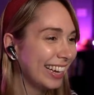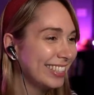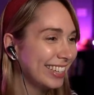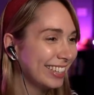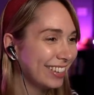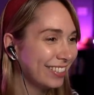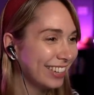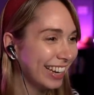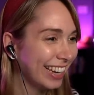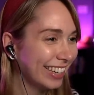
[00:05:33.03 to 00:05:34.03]
Is he gonna go
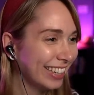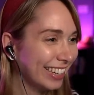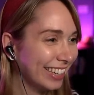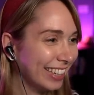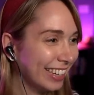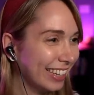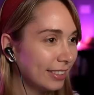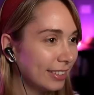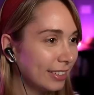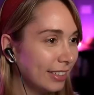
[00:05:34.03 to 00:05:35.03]
again?
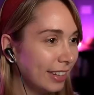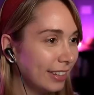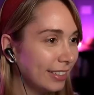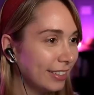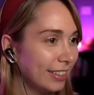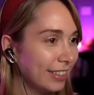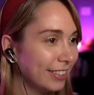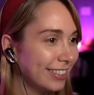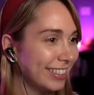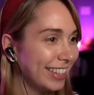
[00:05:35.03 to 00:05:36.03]
Yeah, there he
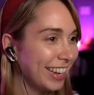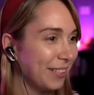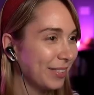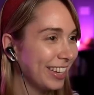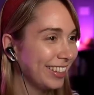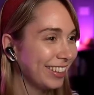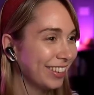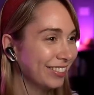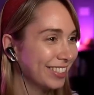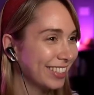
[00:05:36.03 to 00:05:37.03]
goes. Yep, he
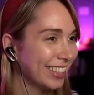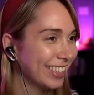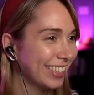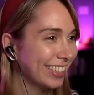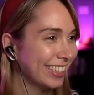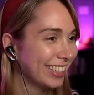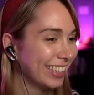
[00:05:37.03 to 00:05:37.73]
loves it.